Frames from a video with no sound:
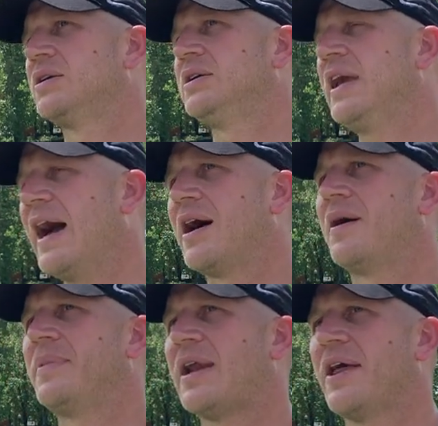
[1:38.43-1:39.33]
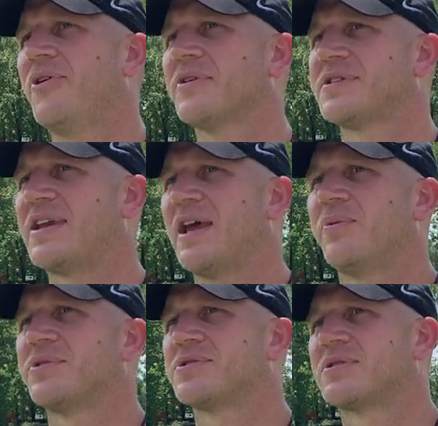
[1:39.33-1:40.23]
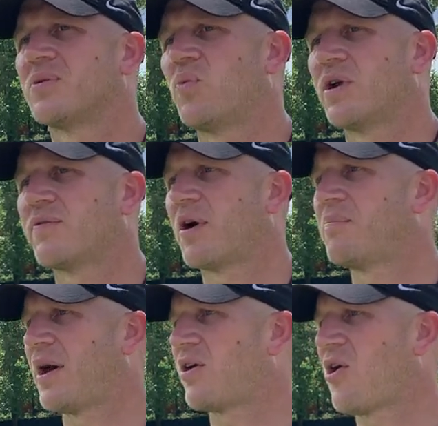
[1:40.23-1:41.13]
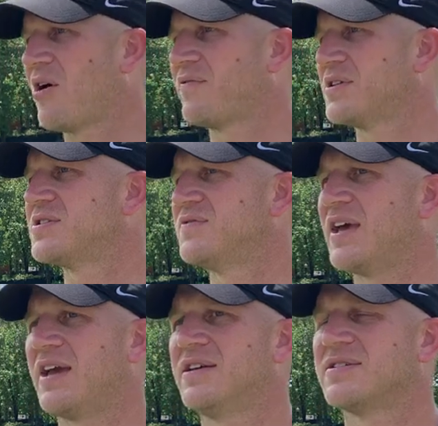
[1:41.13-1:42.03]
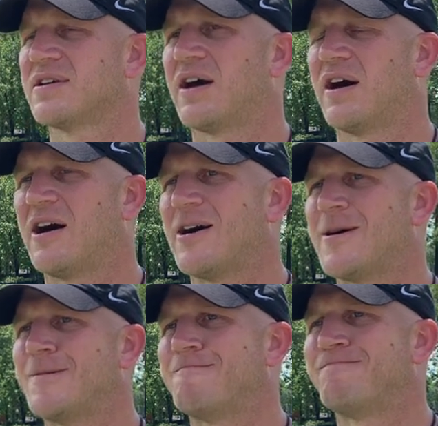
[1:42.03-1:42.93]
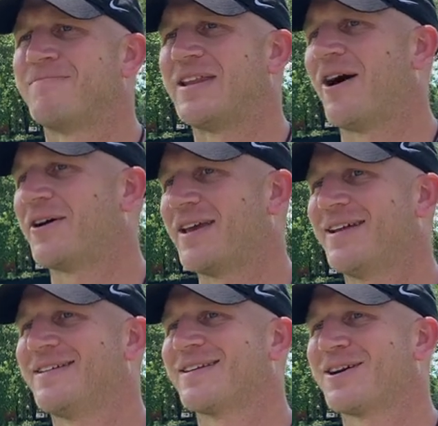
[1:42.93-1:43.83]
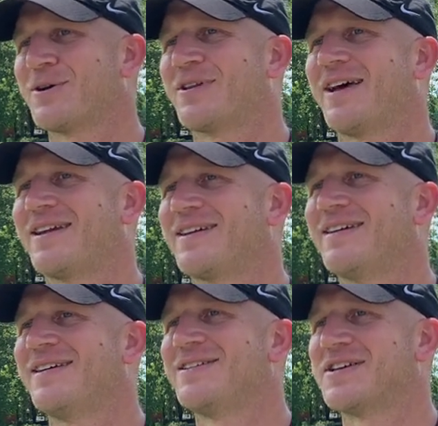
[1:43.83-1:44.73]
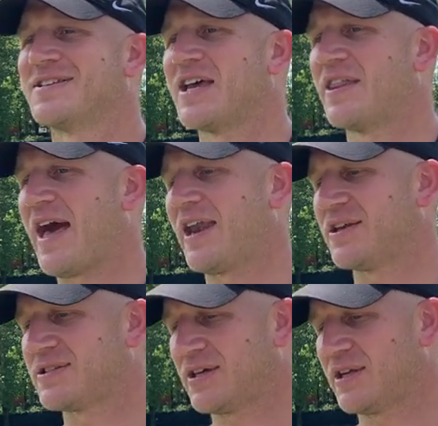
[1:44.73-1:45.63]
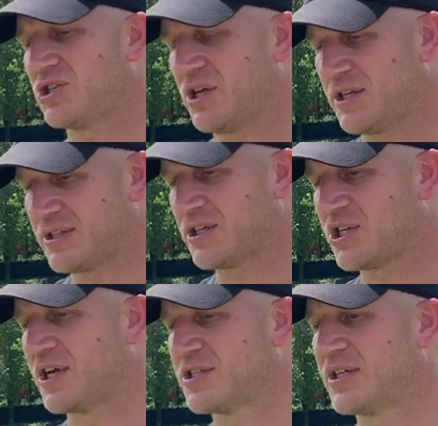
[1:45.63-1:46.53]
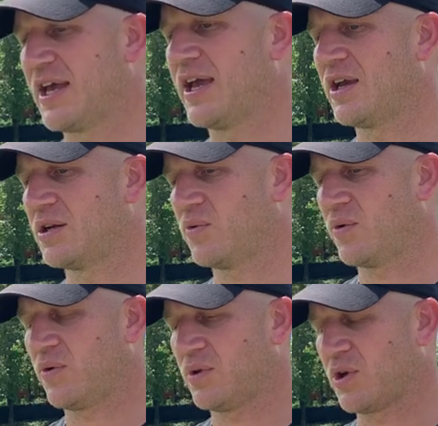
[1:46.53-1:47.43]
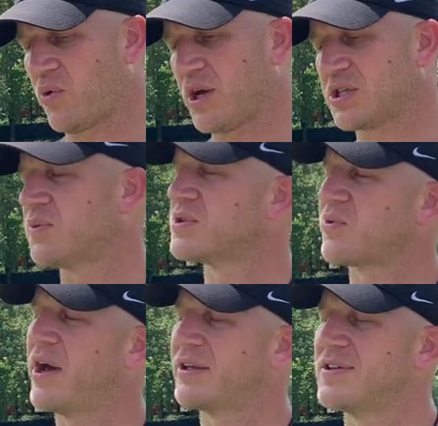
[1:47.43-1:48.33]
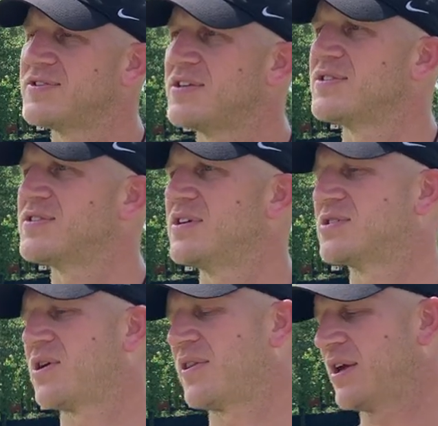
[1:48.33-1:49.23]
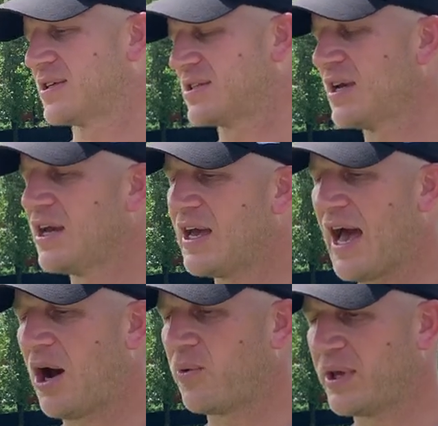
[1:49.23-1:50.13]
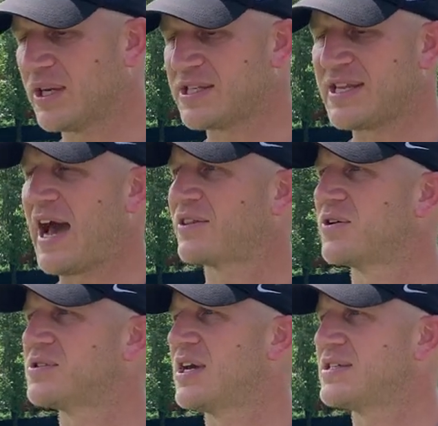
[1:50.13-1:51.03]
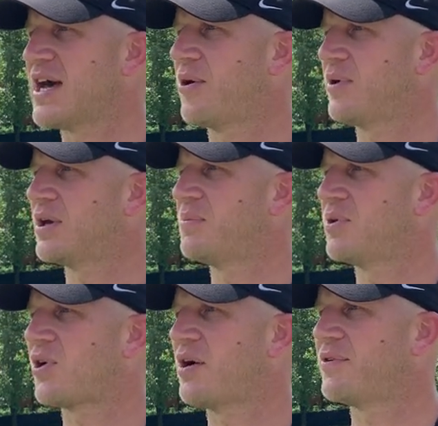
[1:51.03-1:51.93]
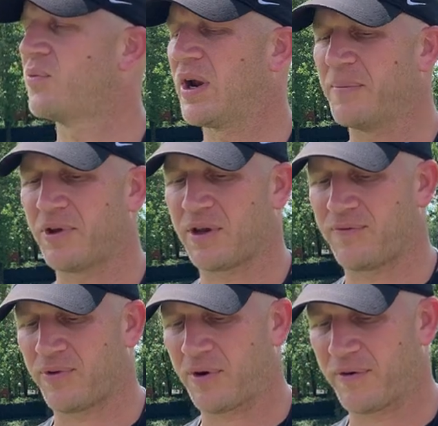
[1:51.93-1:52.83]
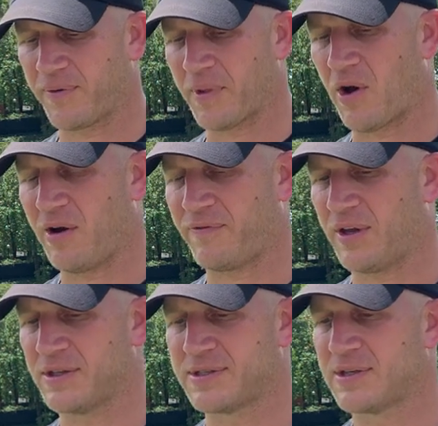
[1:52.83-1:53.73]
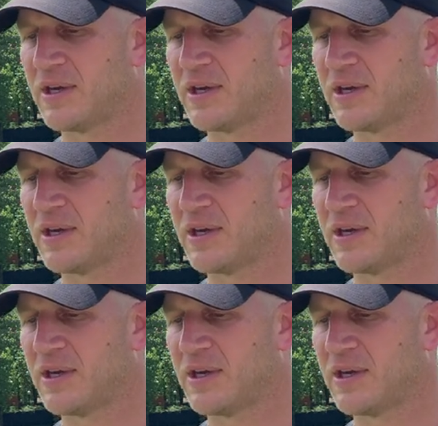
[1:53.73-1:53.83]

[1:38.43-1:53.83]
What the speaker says: Yeah, I mean, I thought today was one of our better offensive days. Now again, like to say that is to judge the day, and the question was around consistency. So I think it's how are we going to stack those days? How are we going to build off it? What I'm looking for from the offense